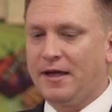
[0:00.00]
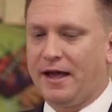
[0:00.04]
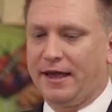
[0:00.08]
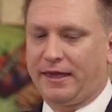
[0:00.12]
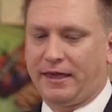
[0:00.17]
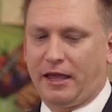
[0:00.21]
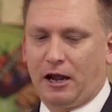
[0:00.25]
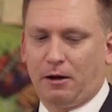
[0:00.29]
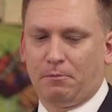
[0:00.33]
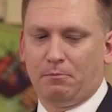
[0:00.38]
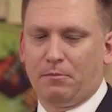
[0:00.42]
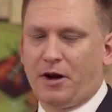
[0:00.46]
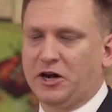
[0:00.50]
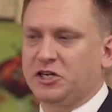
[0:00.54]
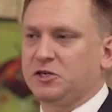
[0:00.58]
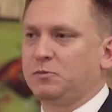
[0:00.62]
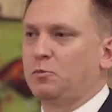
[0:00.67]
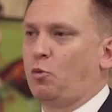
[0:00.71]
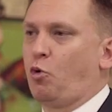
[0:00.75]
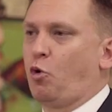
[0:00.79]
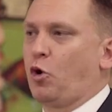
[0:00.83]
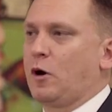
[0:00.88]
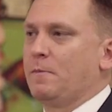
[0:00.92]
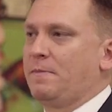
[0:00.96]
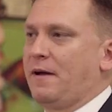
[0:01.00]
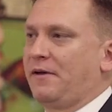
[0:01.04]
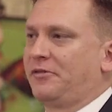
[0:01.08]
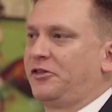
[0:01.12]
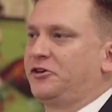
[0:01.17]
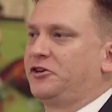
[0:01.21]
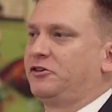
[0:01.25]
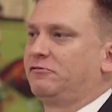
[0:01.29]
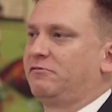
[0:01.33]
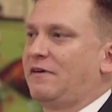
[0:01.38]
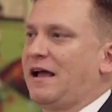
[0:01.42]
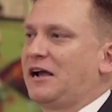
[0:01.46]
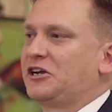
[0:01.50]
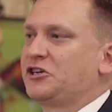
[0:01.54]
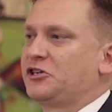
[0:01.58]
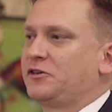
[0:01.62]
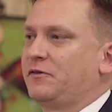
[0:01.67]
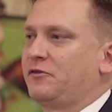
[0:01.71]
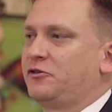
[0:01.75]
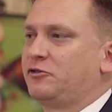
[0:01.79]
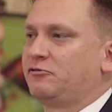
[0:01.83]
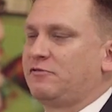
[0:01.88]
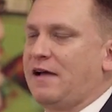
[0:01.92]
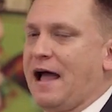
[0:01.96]
I care much more about the
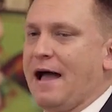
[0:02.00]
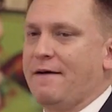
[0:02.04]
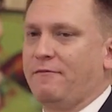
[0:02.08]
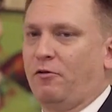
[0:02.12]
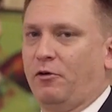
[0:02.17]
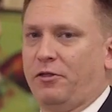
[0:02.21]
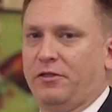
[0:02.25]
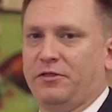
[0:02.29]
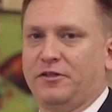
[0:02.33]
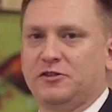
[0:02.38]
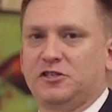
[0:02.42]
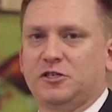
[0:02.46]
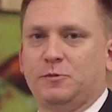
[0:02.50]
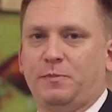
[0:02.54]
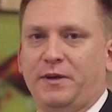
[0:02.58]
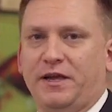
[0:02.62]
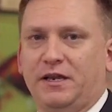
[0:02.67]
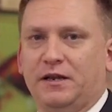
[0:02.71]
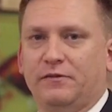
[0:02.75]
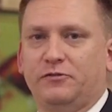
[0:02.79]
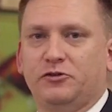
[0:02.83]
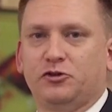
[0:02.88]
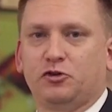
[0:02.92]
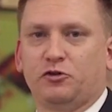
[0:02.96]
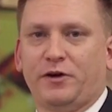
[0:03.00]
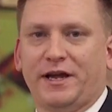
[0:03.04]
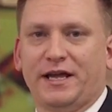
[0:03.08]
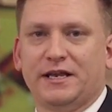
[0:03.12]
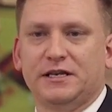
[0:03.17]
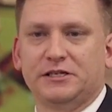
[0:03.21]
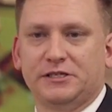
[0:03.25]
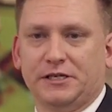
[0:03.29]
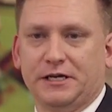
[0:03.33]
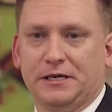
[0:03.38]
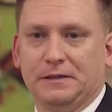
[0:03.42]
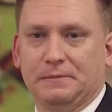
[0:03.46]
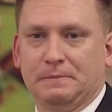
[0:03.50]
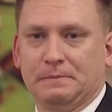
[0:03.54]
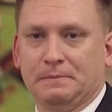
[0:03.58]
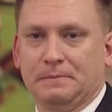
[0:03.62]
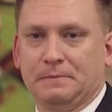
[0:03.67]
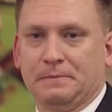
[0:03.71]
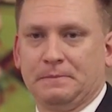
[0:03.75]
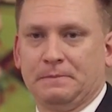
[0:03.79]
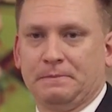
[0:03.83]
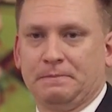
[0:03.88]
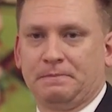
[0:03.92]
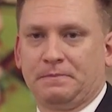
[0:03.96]
direction of travel than the speed of transit.
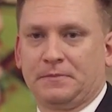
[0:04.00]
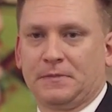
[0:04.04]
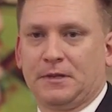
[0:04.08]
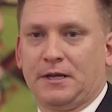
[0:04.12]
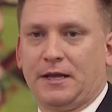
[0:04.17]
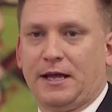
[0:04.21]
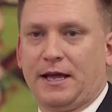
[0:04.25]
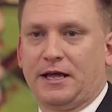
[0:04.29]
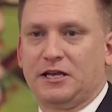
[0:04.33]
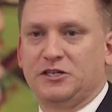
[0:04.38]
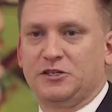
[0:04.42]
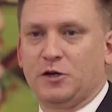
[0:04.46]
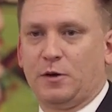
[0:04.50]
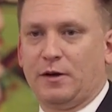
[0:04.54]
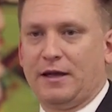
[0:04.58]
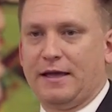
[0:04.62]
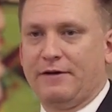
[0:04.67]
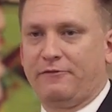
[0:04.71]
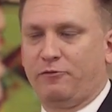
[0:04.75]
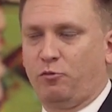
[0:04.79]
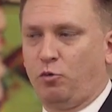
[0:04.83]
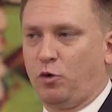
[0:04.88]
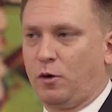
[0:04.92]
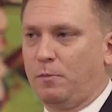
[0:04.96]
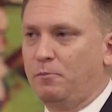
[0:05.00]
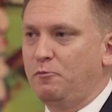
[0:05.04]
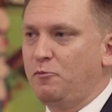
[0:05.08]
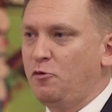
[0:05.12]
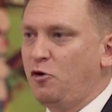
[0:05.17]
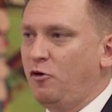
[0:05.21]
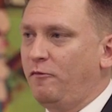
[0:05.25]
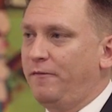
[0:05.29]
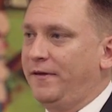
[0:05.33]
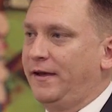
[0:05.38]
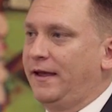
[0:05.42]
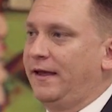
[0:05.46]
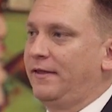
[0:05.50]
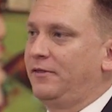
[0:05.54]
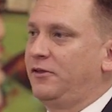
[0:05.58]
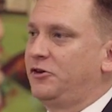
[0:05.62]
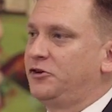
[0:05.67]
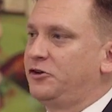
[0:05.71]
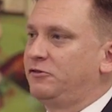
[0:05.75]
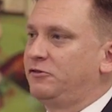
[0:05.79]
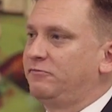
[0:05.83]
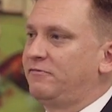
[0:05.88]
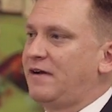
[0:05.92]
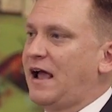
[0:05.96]
And so if we're moving in the
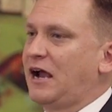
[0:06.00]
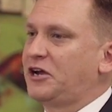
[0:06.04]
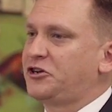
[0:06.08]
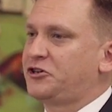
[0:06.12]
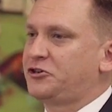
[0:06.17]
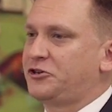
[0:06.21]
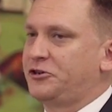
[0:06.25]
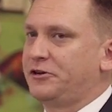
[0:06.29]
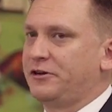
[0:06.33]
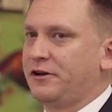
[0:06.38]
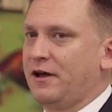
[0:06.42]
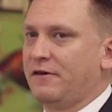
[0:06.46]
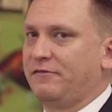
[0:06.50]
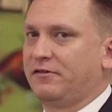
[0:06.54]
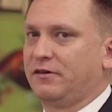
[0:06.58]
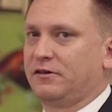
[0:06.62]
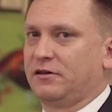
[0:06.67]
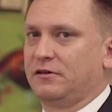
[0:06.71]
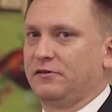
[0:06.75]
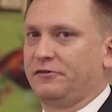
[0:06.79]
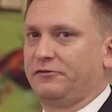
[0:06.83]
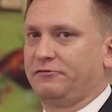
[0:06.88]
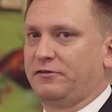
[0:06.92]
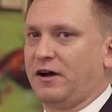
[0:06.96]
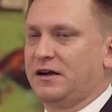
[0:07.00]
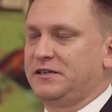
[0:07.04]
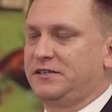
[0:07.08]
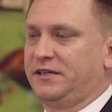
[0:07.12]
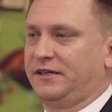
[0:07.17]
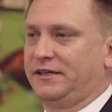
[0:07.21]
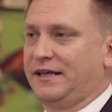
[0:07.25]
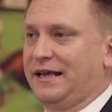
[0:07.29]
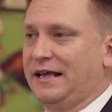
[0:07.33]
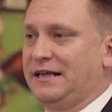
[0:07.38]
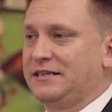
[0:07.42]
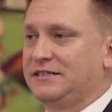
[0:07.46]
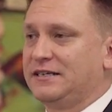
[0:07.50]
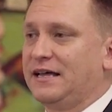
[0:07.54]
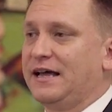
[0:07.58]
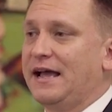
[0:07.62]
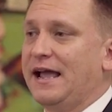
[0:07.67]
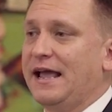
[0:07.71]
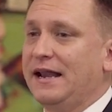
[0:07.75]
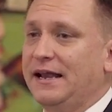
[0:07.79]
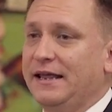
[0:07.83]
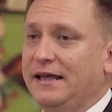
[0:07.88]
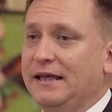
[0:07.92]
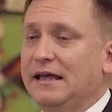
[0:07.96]
direction of confronting
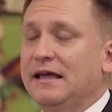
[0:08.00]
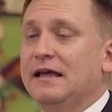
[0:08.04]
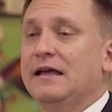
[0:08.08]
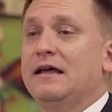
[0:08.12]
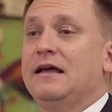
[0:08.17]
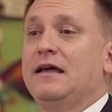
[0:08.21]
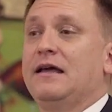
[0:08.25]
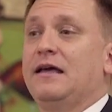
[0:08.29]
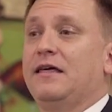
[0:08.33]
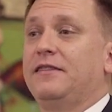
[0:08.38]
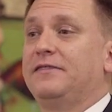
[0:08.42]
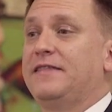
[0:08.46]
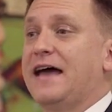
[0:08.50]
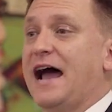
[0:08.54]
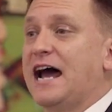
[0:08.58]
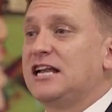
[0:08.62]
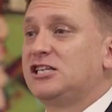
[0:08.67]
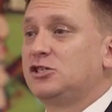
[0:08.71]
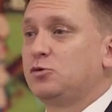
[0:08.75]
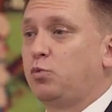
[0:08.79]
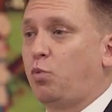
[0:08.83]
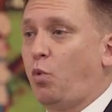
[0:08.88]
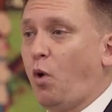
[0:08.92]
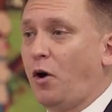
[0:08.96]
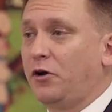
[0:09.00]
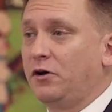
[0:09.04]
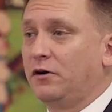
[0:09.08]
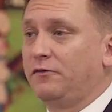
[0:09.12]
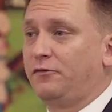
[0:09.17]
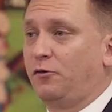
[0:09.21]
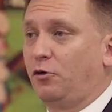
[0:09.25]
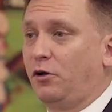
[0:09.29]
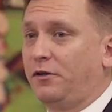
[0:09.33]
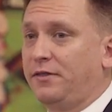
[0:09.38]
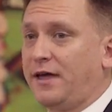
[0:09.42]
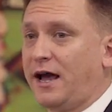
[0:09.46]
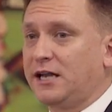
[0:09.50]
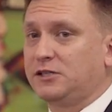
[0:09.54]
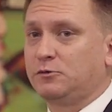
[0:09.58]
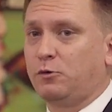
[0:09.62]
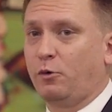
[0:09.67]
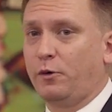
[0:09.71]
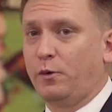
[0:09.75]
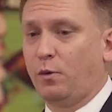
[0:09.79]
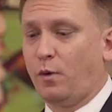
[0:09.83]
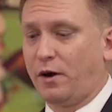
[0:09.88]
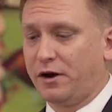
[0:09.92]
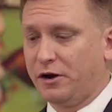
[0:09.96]
anxiety, that's wonderful, and that's
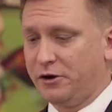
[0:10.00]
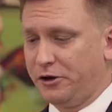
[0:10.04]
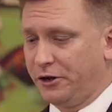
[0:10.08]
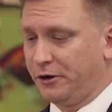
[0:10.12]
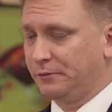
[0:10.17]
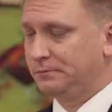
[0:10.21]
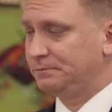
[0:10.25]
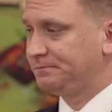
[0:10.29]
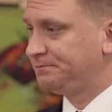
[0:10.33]
what we want to do.